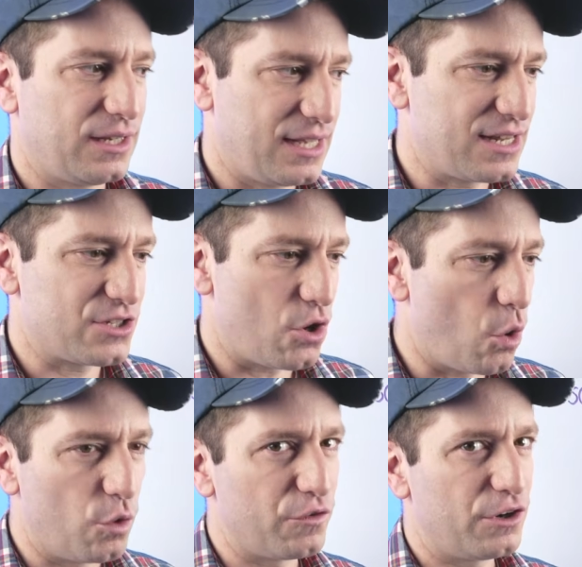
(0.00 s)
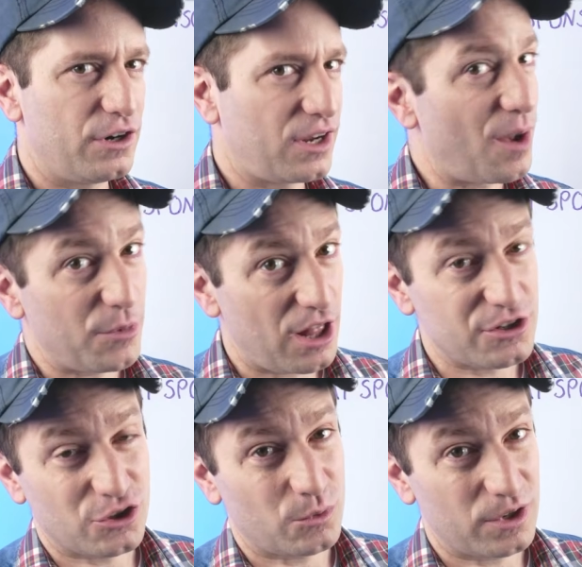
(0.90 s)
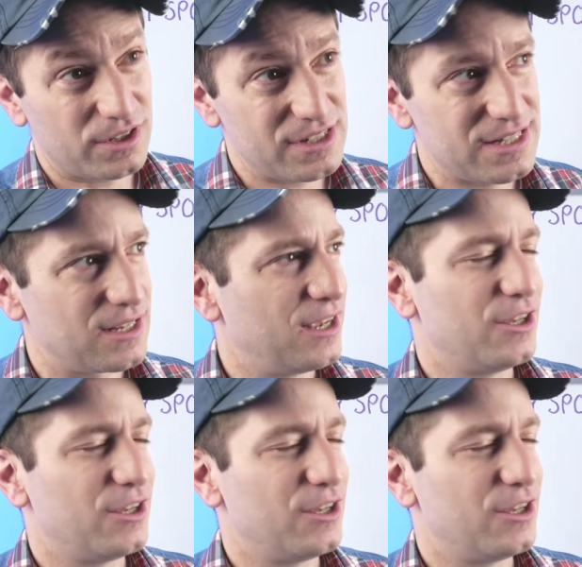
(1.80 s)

gets over a couple hundred words,